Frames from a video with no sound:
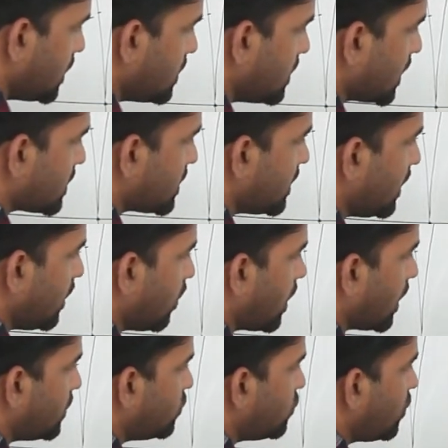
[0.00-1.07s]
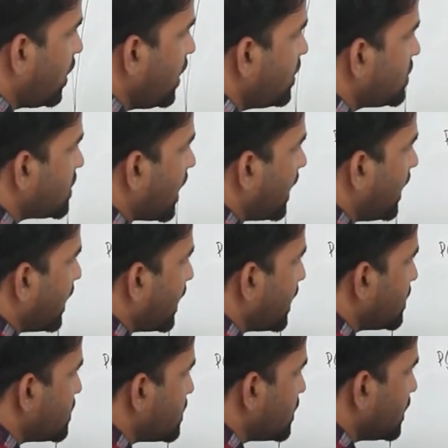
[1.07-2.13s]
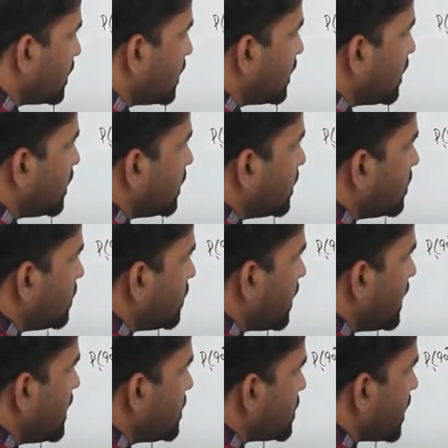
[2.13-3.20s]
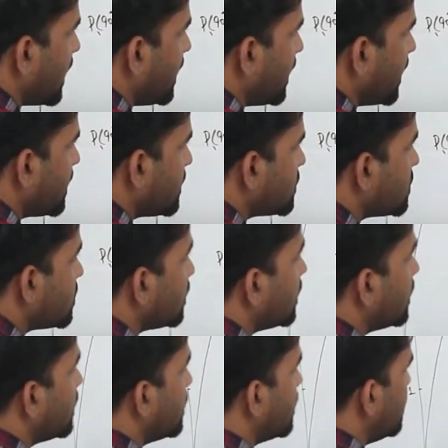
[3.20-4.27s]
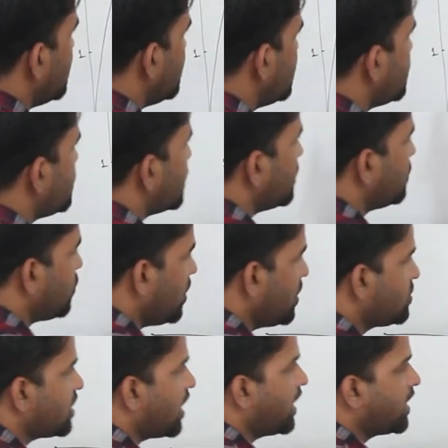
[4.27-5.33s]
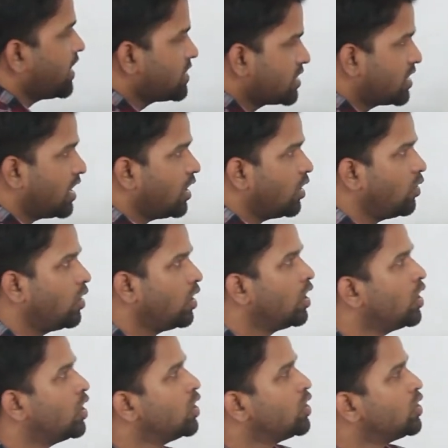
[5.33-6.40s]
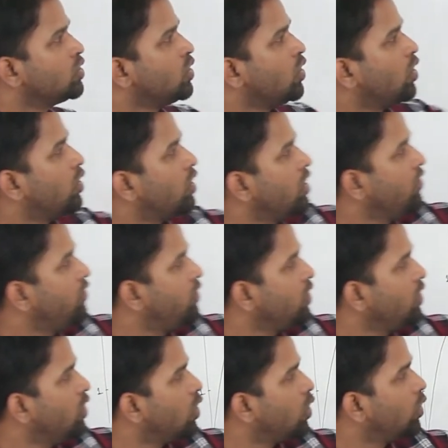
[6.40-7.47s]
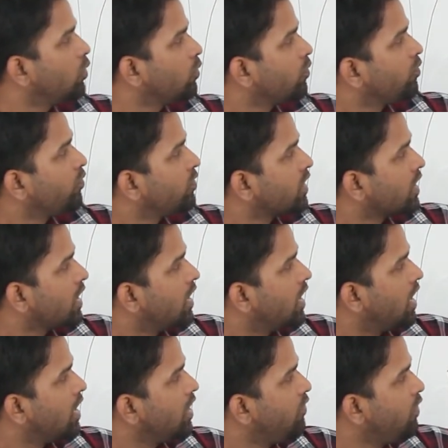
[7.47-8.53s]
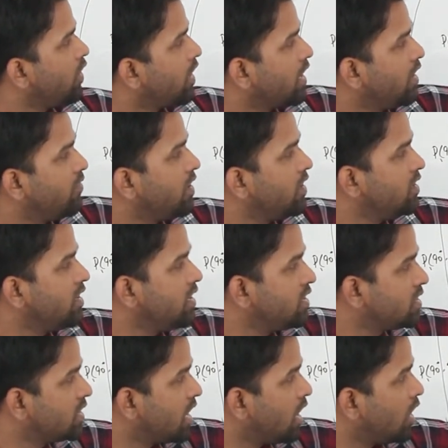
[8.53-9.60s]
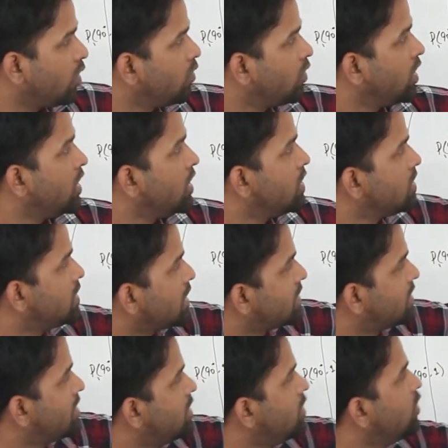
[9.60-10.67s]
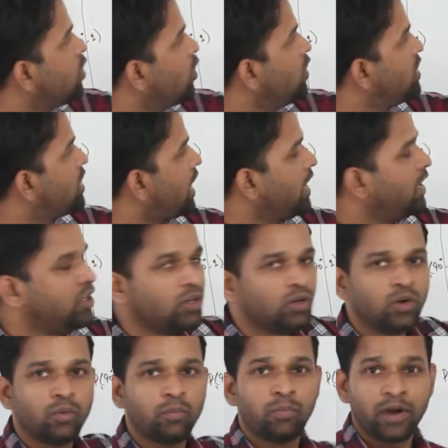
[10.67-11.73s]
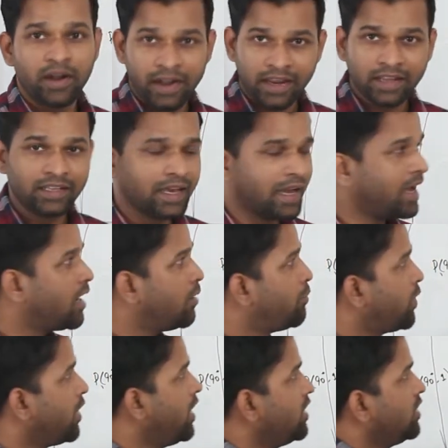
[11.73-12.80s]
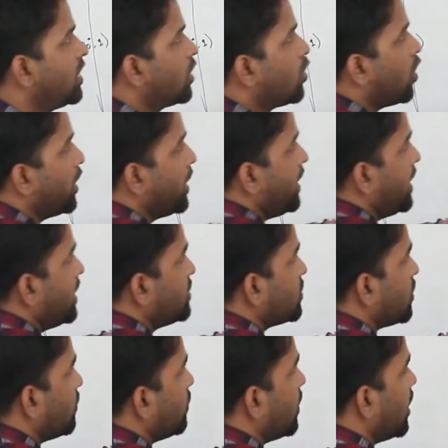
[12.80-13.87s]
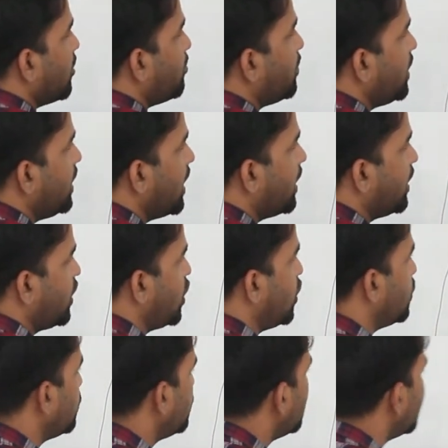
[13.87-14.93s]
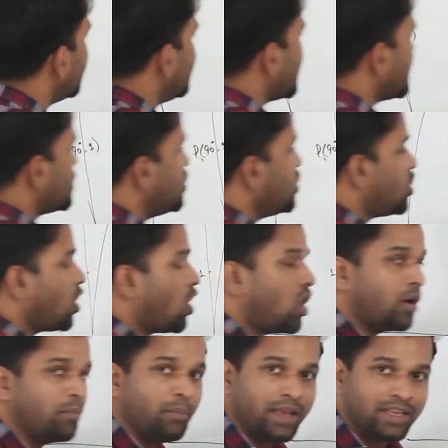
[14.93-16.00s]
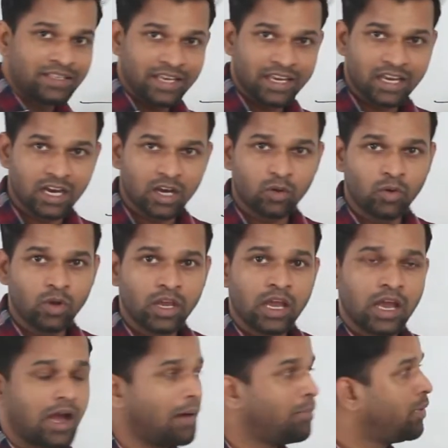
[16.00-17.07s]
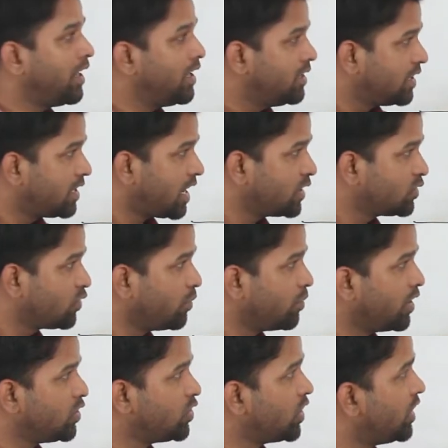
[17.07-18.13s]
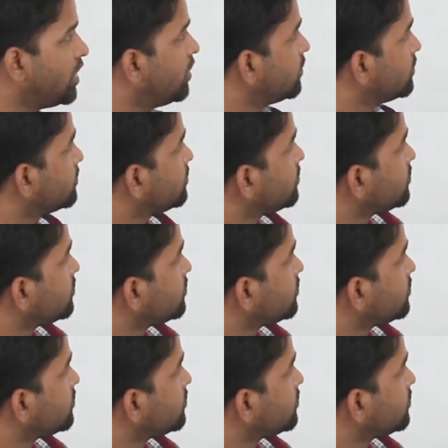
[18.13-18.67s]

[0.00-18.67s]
Just look at 3 sine x. 3 sine x. This is the 3 sine x curve. So, if you know, if you are given this curve, just don't try to predict the coordinates of p and q. Just draw a basic curve, apply the transformation.